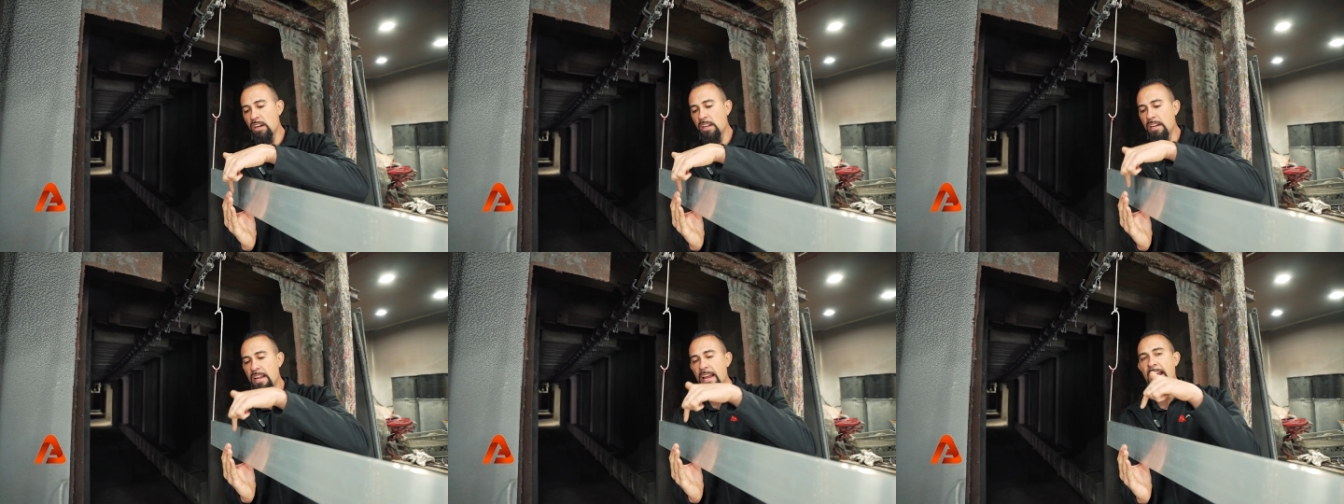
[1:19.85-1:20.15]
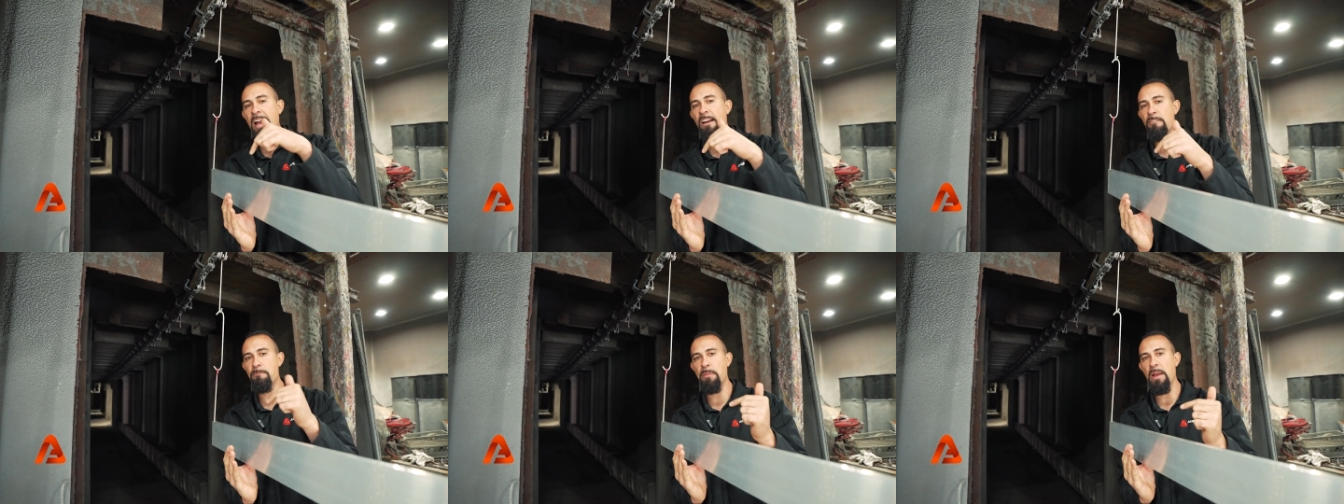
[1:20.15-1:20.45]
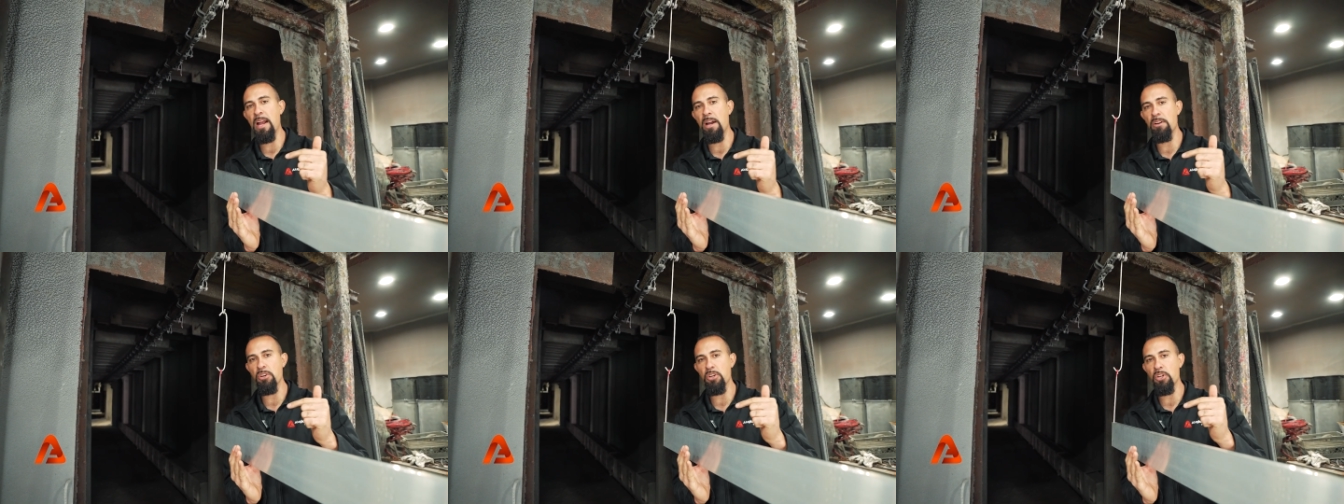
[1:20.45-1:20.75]
gonna have
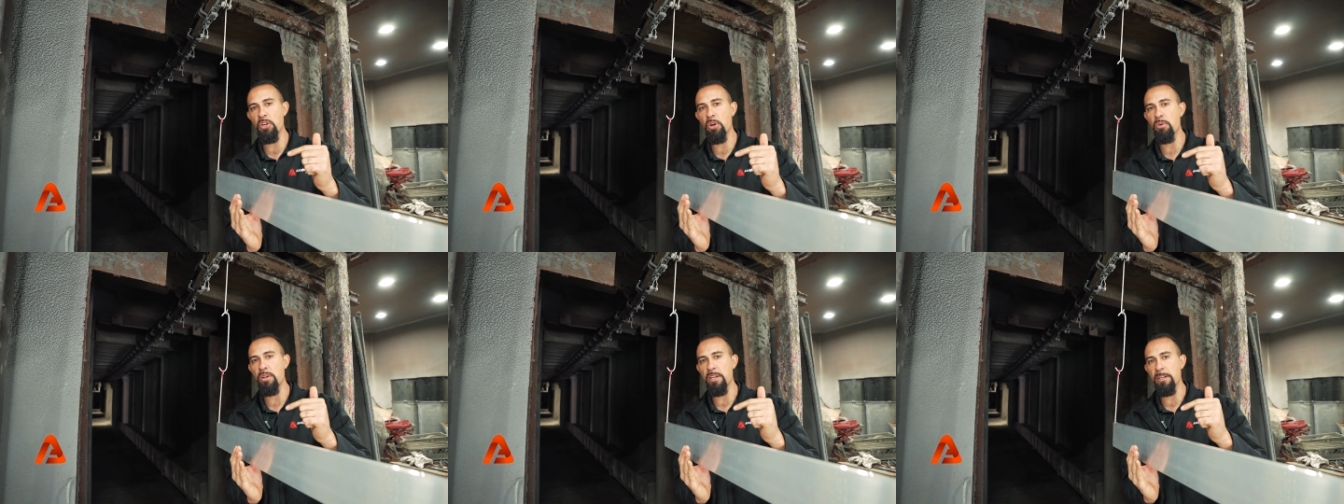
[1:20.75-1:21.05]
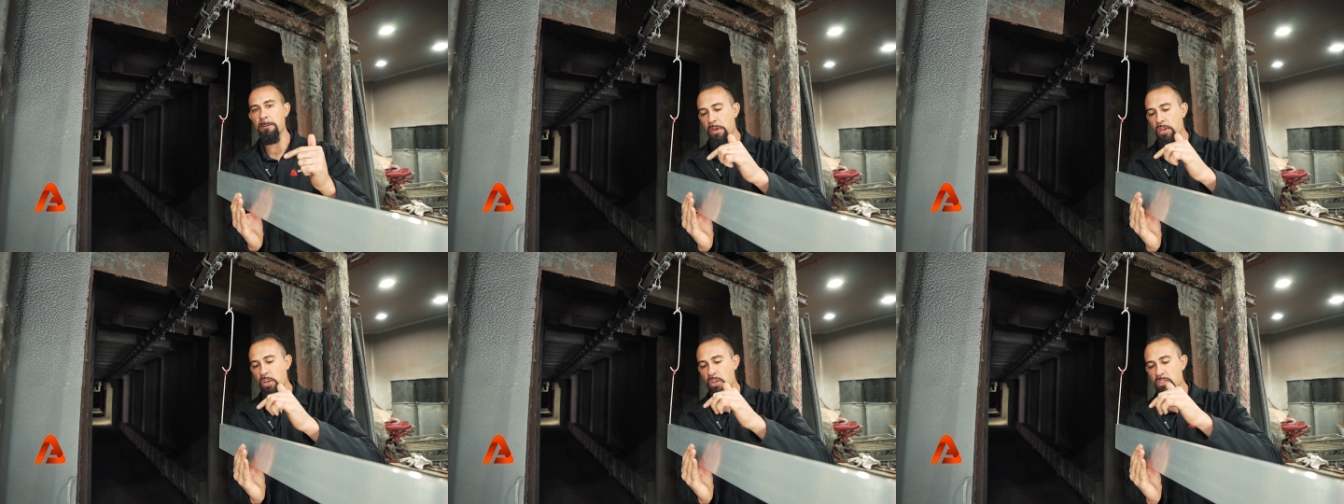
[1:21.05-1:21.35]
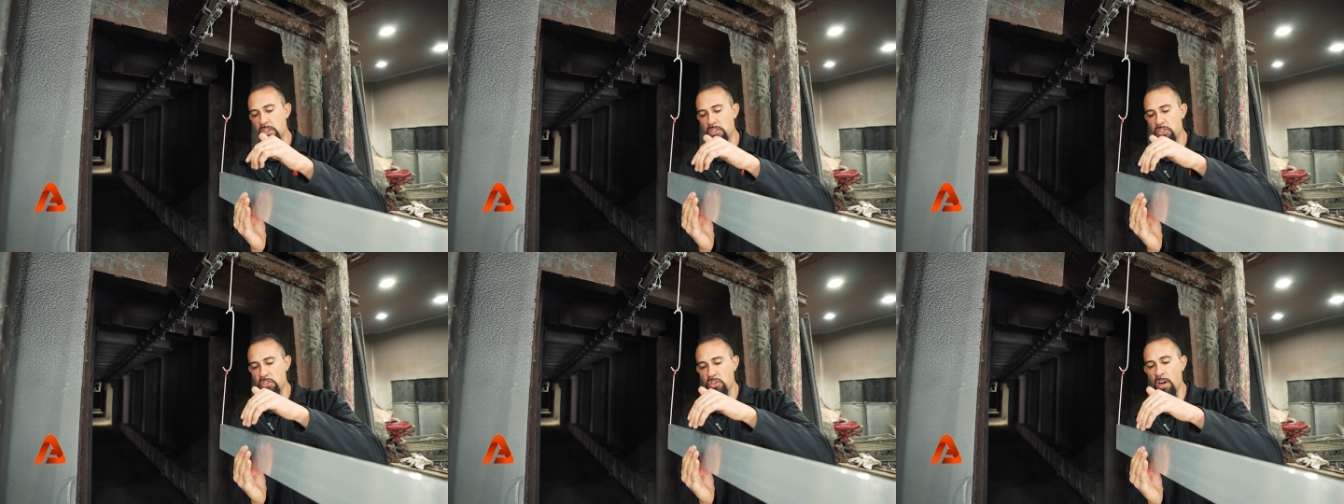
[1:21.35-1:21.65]
powder coating
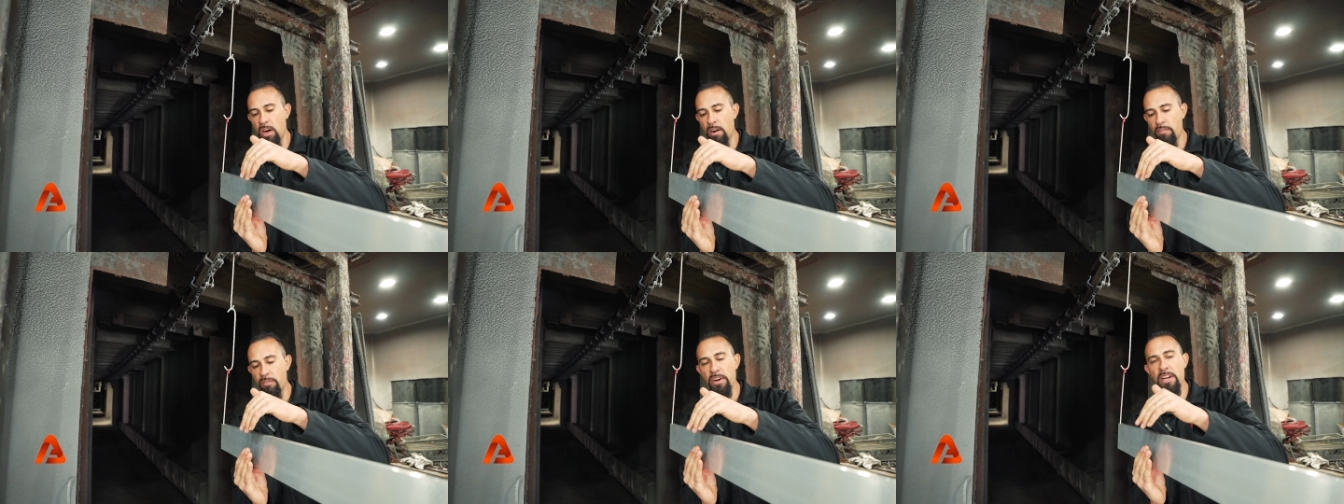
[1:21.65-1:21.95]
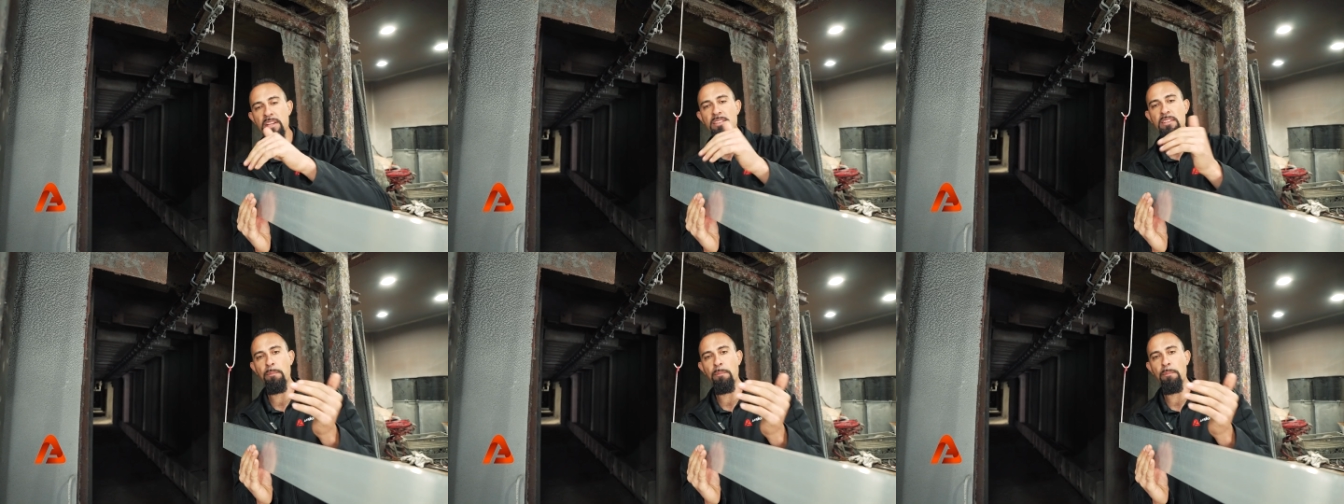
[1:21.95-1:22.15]
because it's covering